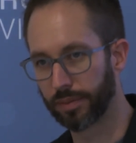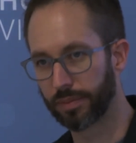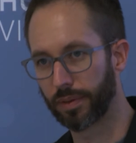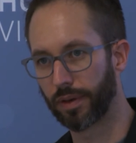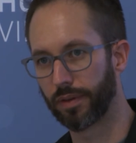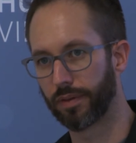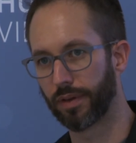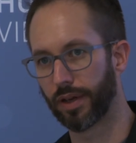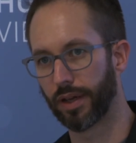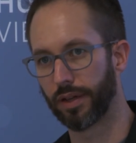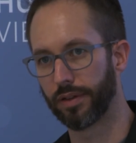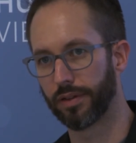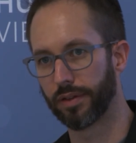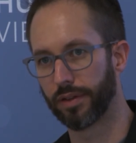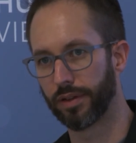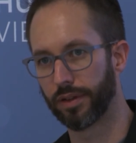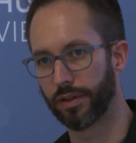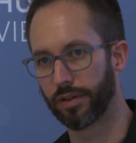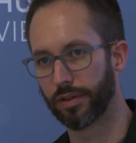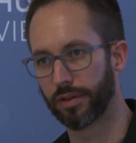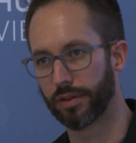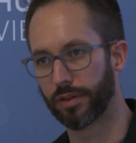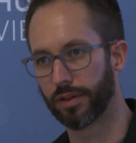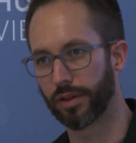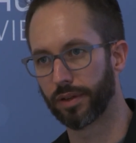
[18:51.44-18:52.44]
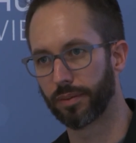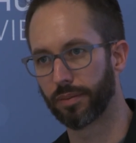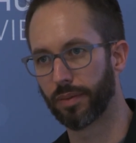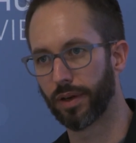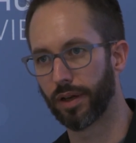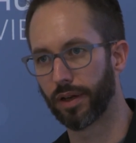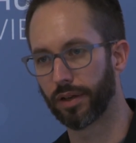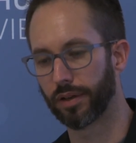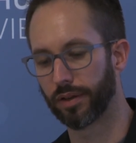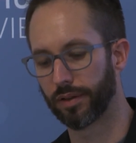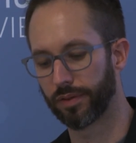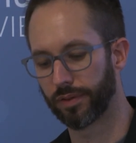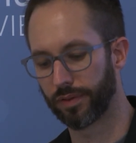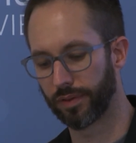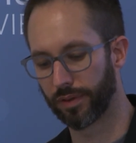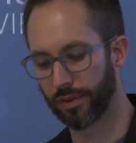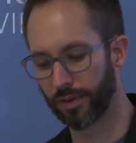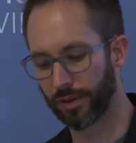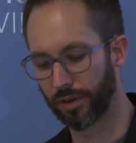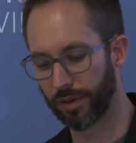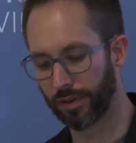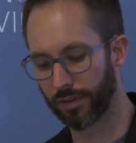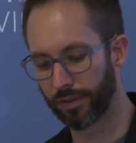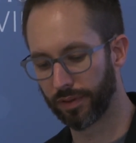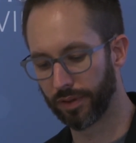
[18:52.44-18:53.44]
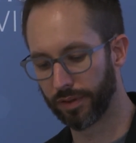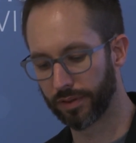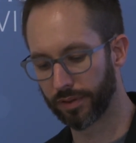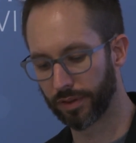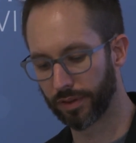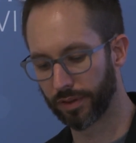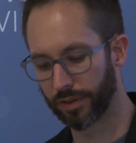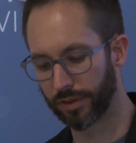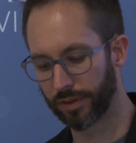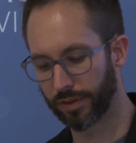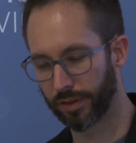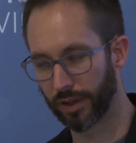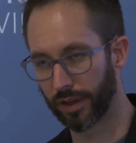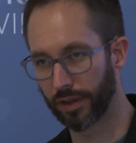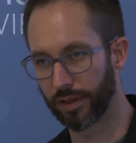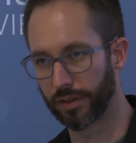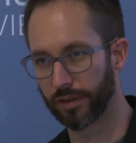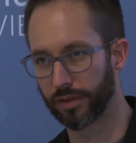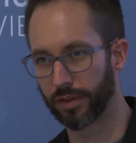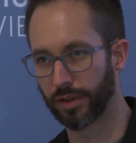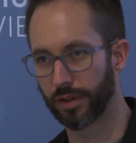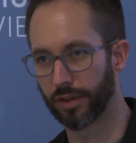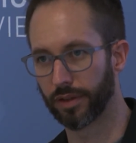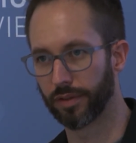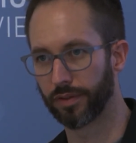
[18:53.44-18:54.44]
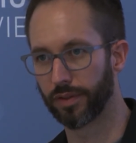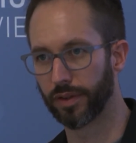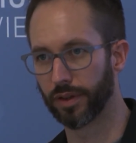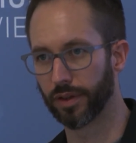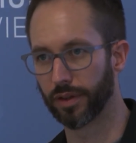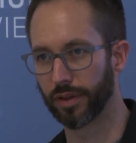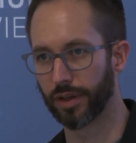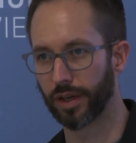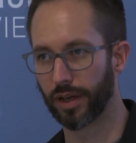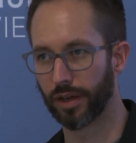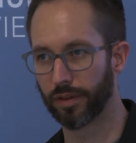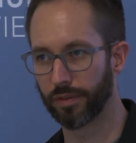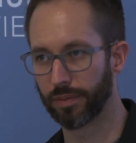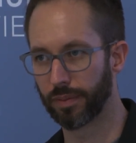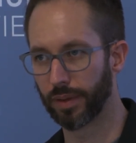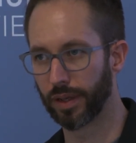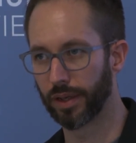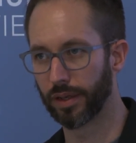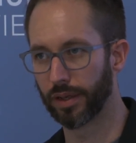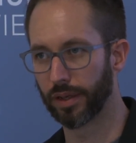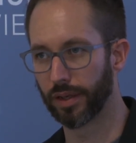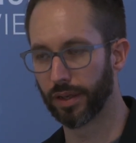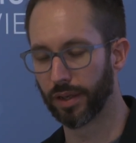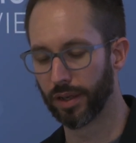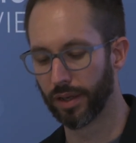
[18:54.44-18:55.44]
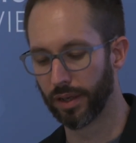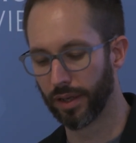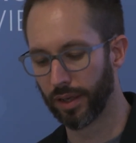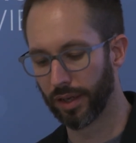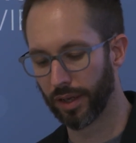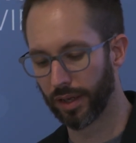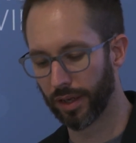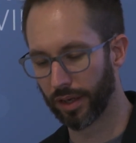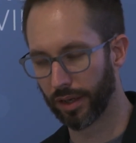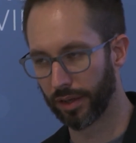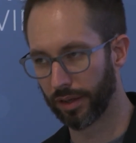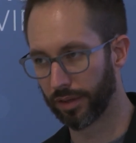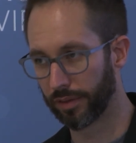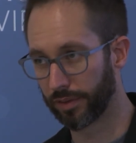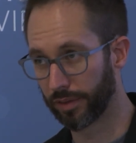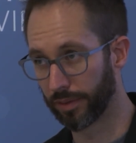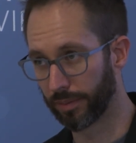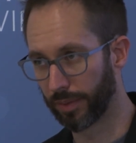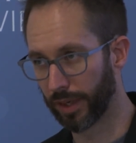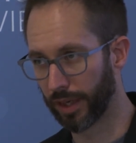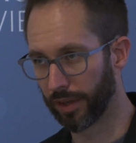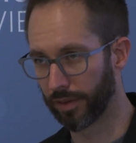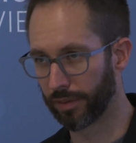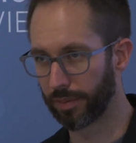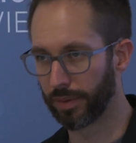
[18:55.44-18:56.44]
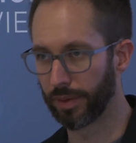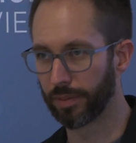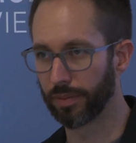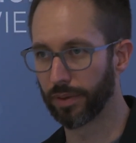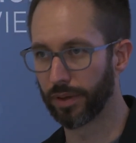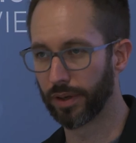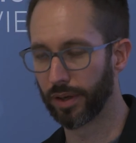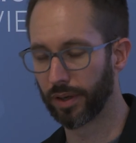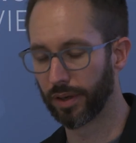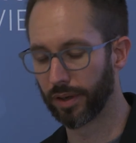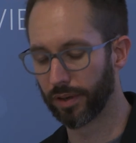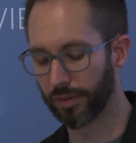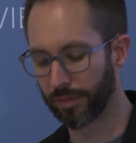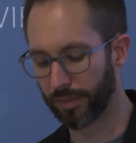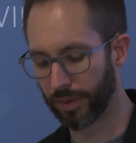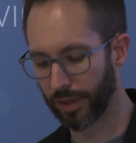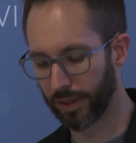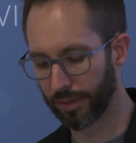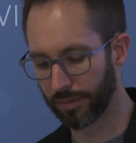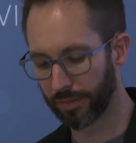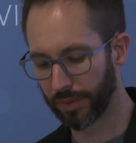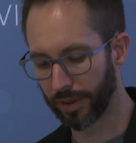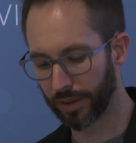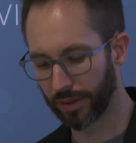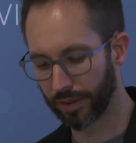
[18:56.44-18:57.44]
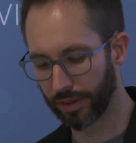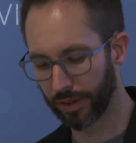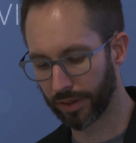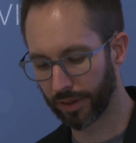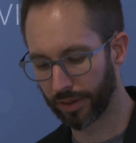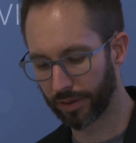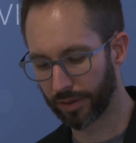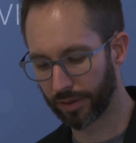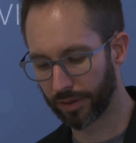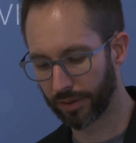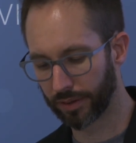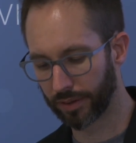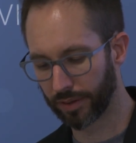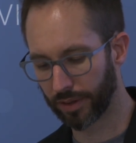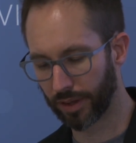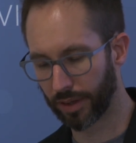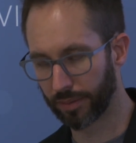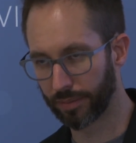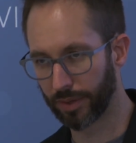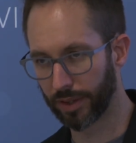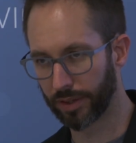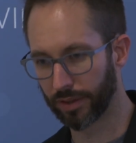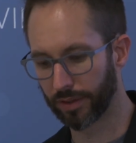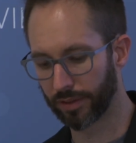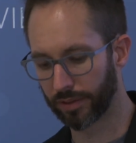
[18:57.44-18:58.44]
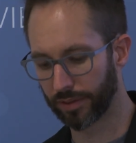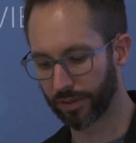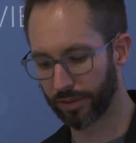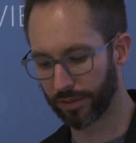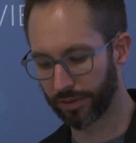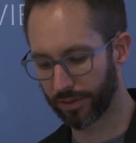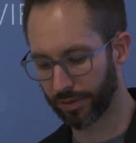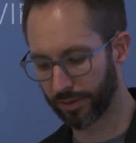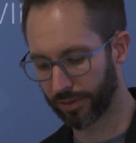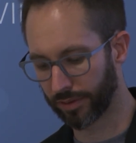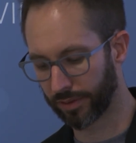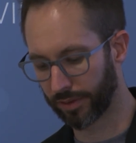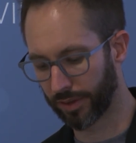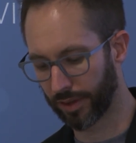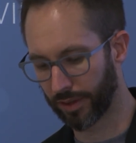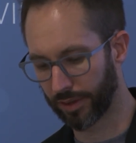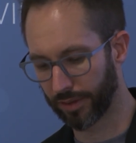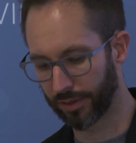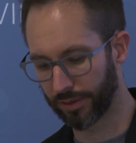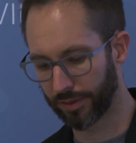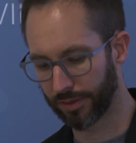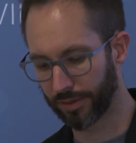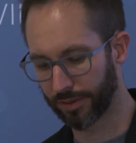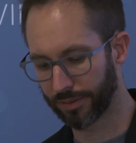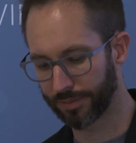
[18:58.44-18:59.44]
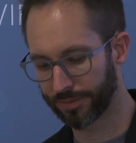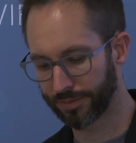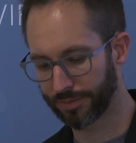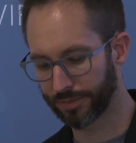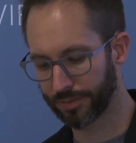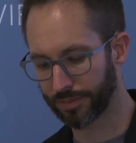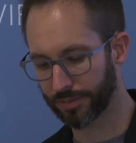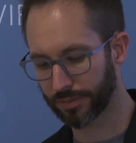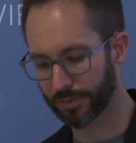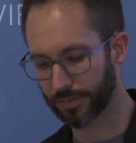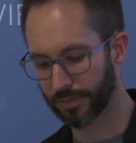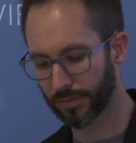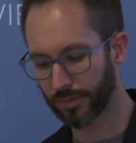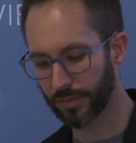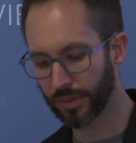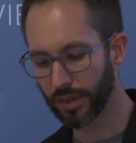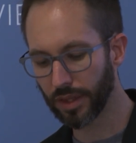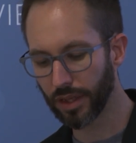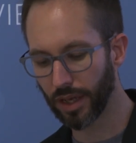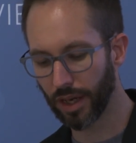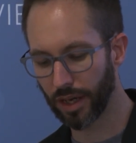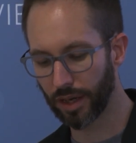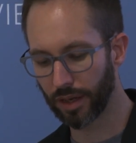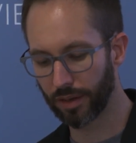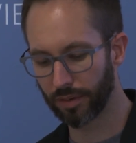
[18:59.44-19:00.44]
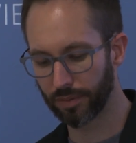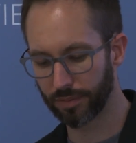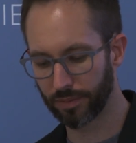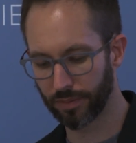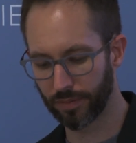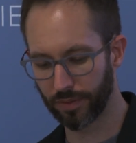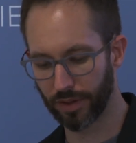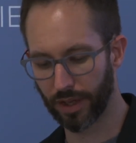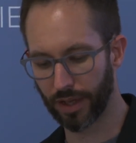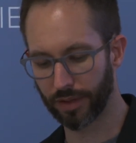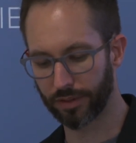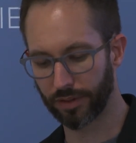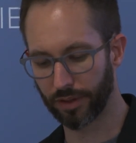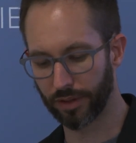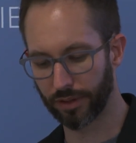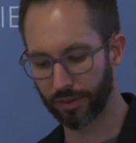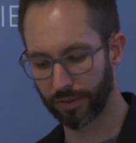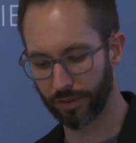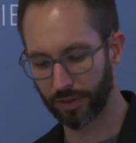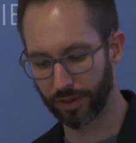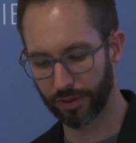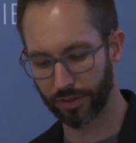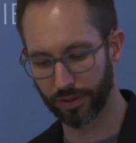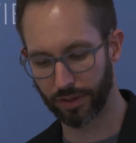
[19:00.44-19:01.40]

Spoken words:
provides an interesting model for future studies in the field that I've been, and so many other people here have been building, called computational social science. Lastly, I just want